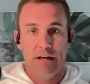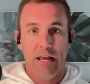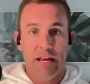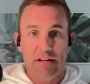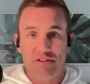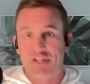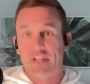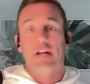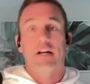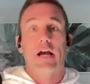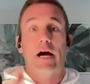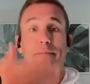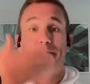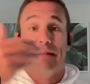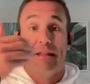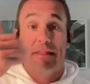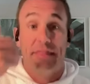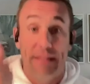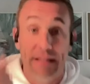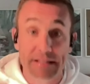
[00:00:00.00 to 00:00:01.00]
He's going to
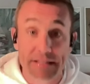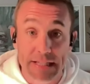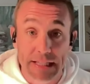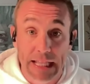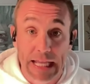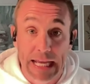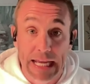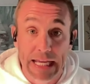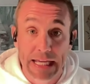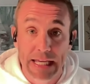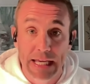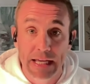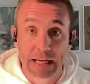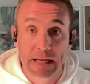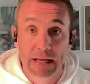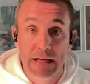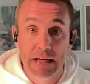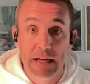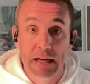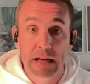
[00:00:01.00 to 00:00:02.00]
come to this league,
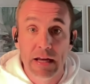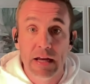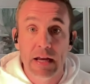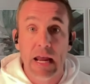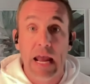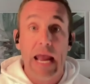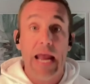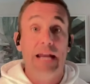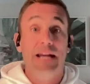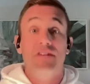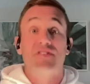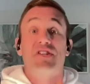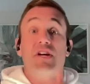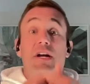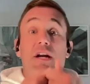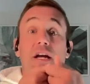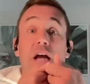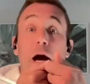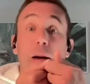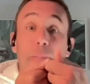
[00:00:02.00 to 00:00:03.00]
and he's
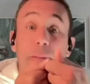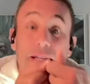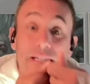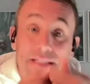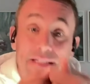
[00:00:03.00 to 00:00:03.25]
going to come